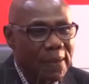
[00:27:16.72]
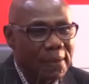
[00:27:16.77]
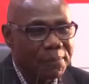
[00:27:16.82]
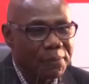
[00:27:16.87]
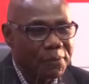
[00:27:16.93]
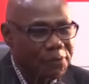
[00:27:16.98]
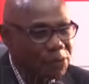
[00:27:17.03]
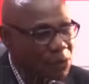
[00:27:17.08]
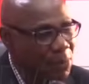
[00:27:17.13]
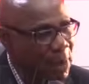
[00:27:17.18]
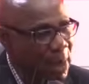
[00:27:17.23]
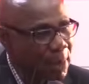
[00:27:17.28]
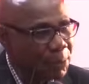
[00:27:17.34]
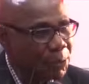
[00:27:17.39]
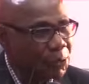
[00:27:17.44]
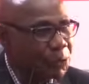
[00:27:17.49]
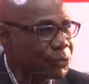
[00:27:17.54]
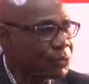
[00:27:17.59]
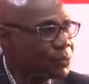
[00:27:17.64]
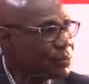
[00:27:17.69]
Professor
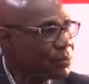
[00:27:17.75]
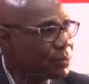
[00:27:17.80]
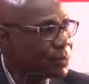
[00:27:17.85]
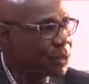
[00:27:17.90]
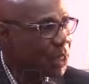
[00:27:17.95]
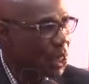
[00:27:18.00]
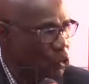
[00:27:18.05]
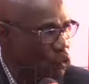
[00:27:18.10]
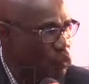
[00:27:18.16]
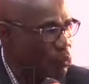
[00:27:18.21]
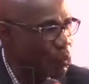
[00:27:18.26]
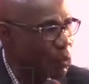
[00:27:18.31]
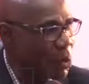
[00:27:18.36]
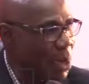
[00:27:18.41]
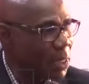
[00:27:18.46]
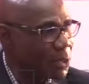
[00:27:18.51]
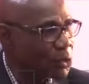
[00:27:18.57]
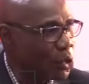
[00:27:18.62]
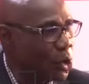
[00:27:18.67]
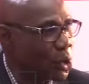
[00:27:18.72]
Mahmood Yakubu
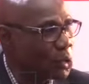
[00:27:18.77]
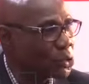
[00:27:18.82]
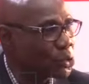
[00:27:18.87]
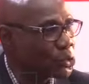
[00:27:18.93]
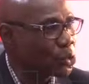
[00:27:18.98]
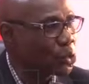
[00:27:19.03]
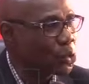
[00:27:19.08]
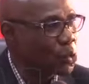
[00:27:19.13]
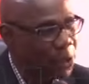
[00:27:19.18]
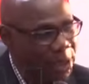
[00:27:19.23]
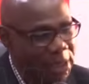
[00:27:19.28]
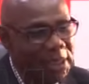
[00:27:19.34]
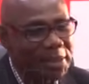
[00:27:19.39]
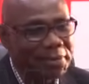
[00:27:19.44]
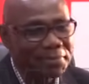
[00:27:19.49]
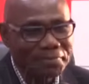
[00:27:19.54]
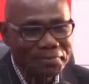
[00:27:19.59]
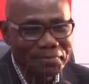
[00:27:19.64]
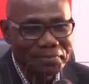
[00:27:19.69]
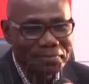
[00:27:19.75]
had gone to Kogi.
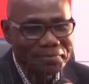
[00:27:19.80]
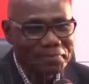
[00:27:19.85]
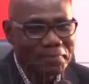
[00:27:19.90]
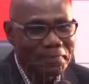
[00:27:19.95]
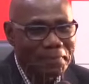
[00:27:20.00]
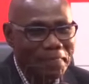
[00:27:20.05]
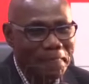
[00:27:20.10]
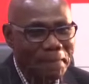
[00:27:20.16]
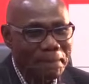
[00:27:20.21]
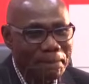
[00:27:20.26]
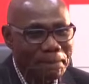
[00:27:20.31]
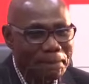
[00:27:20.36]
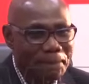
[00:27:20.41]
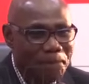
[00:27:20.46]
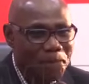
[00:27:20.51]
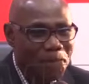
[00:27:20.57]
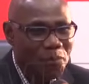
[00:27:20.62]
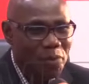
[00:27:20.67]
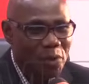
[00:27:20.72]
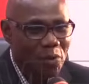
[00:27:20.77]

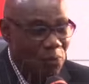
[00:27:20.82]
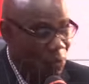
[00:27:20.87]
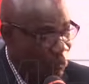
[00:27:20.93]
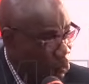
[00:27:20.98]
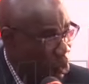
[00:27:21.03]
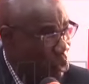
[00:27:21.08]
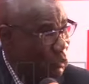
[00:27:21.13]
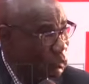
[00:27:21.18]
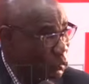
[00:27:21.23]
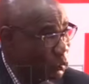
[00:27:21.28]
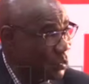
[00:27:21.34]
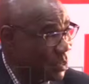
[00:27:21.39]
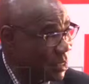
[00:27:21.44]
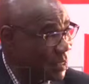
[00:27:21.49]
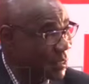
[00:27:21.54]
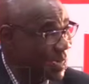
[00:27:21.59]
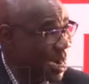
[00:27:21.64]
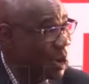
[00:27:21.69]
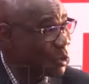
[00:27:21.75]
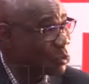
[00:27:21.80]
We've gone through
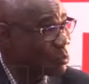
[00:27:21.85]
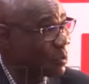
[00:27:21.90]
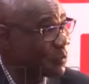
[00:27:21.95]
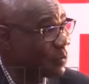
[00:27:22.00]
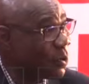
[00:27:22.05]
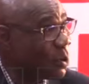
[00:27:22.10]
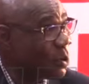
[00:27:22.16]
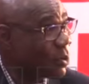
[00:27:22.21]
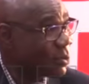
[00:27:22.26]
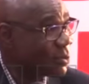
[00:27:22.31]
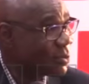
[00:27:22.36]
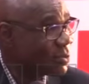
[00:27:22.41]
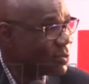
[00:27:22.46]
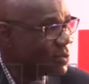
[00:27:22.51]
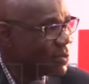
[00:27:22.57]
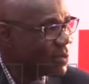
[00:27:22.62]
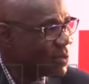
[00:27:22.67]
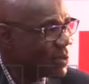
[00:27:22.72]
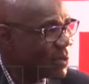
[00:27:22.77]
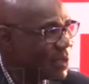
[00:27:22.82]
this route before.
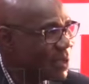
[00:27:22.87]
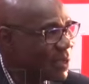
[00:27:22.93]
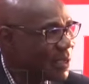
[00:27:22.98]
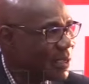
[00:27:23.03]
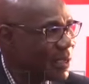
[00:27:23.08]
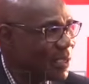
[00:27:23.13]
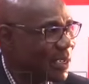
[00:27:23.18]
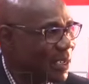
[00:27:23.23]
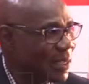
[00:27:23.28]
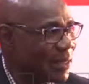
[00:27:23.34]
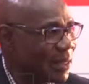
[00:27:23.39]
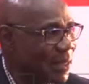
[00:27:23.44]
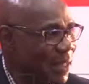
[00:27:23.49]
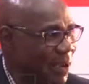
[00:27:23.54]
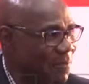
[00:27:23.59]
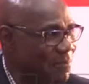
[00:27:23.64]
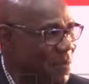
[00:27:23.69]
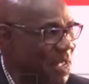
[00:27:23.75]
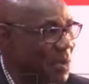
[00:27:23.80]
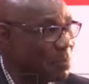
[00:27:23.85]
They
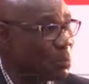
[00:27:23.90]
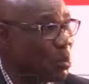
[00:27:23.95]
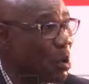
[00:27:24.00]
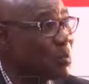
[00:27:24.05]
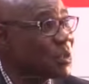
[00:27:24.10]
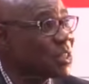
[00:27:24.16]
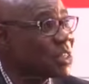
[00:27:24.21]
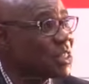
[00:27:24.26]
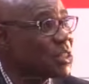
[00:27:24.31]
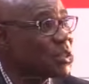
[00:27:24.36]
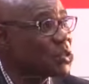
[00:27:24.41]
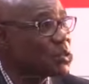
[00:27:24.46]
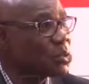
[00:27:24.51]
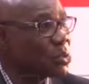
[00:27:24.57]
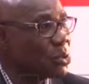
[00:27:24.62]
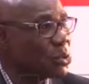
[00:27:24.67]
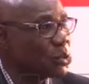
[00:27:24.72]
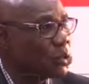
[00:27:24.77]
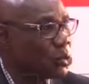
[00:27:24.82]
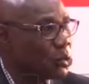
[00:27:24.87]
have made promises
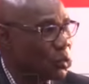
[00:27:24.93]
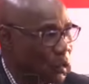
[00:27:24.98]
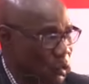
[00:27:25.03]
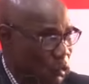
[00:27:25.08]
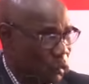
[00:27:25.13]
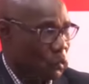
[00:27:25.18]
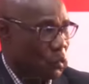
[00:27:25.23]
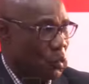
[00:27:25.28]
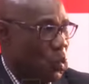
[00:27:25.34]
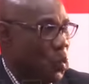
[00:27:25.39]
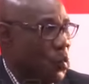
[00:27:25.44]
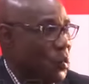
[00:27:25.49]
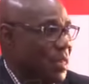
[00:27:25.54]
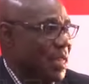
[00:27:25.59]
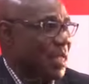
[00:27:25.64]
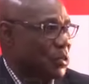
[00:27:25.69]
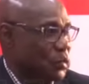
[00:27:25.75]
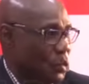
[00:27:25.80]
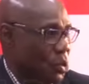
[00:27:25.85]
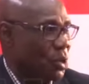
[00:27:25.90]
not
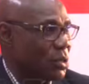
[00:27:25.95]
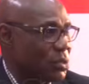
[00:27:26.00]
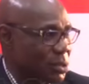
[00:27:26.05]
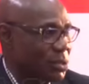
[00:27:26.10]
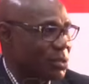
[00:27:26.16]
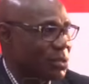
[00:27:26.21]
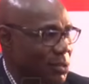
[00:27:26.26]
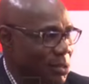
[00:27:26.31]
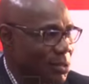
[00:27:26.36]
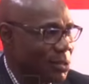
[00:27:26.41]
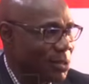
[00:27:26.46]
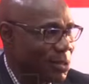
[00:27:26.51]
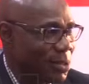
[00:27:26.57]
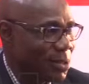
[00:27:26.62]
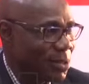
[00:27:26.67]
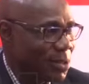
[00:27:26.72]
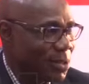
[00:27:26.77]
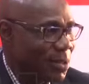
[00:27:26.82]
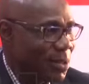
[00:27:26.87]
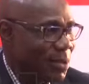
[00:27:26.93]
only to us,
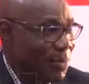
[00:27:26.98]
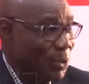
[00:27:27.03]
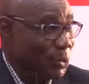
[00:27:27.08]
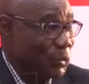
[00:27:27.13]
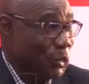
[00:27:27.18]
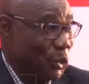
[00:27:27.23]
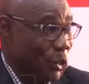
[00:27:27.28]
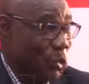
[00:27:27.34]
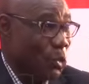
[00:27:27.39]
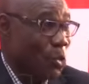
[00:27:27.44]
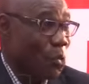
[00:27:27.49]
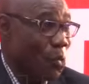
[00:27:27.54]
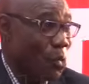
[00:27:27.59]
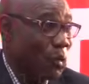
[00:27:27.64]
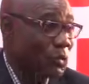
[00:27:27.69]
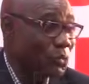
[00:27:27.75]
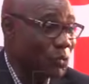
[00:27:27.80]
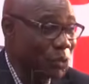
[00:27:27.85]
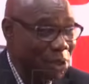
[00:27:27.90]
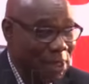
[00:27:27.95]
but to the whole
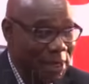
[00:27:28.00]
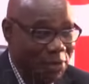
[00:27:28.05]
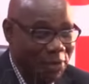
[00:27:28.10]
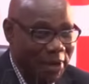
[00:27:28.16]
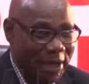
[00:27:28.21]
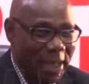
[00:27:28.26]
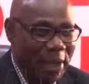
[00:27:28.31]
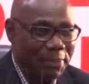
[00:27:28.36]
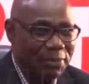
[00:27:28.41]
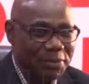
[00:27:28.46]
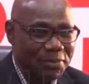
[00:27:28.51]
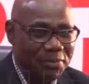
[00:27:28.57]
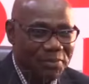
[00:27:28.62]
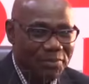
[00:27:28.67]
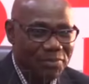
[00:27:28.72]
world, which are not kept.